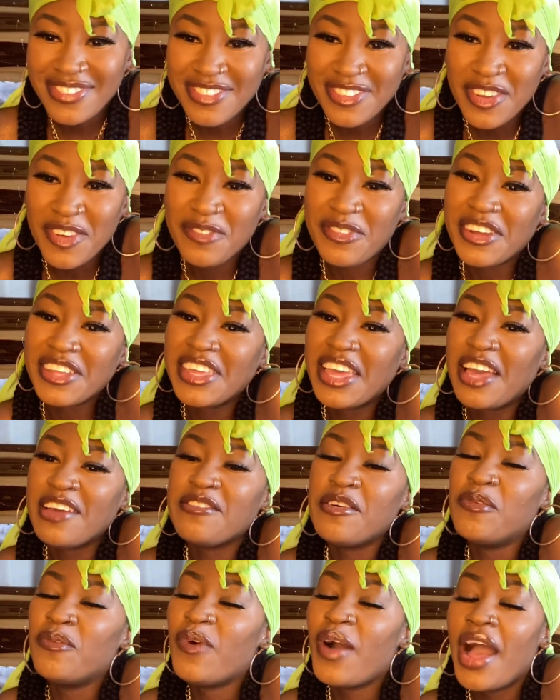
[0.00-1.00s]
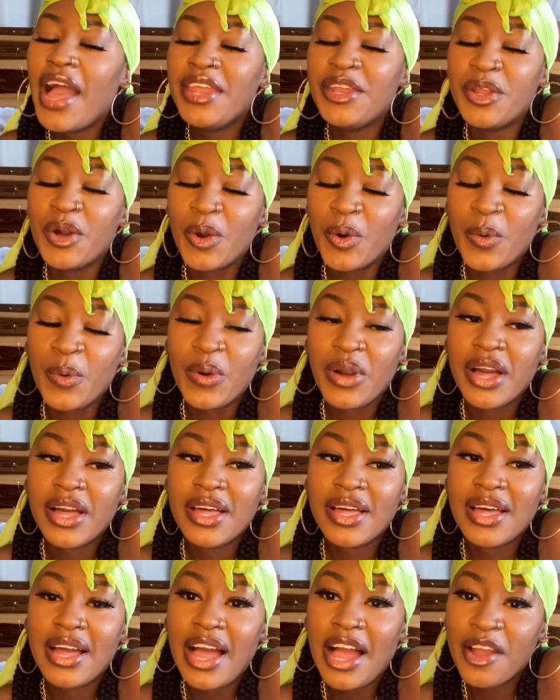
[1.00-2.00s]
But yeah, from what I know,
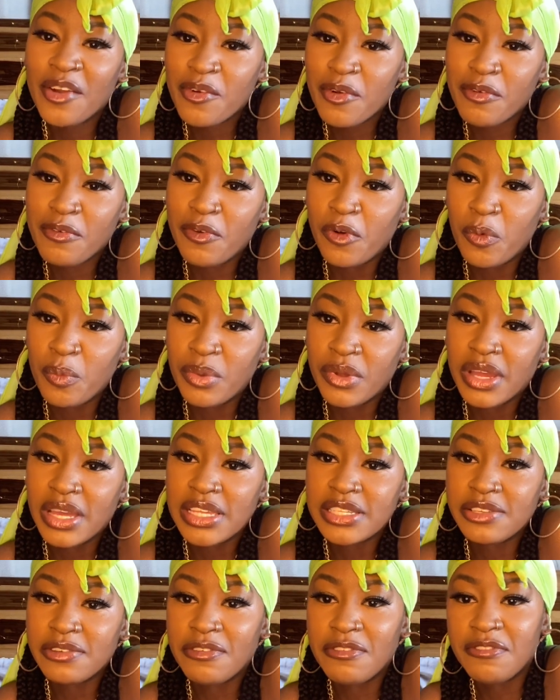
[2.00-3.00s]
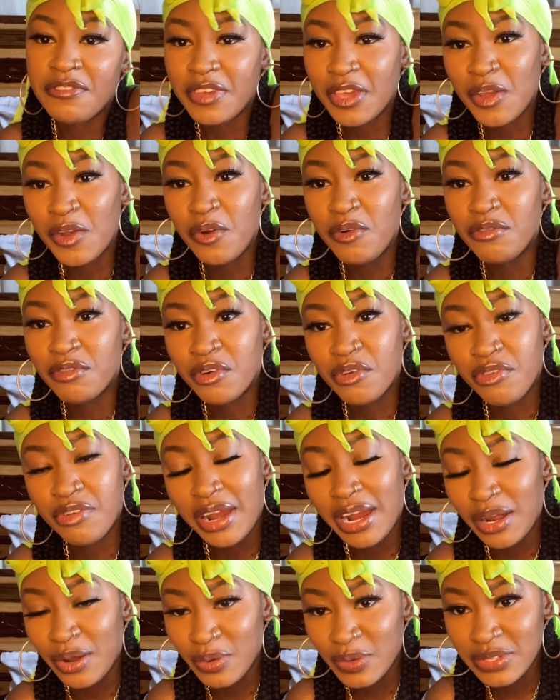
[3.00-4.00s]
agoraphobia is a fear of
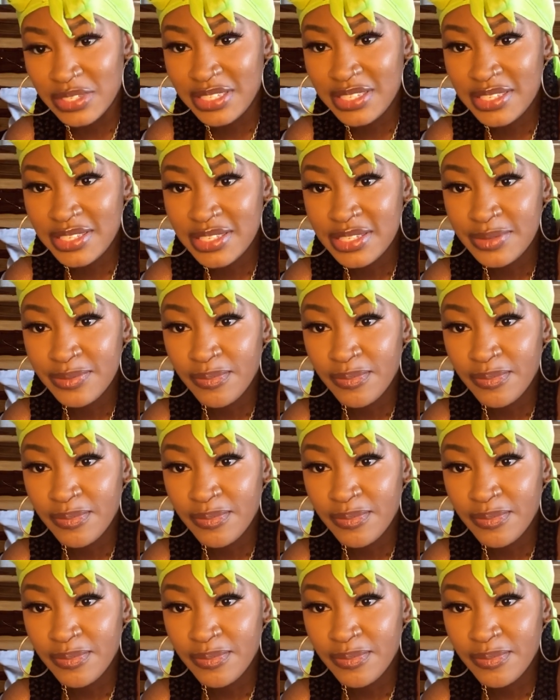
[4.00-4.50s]
crowds,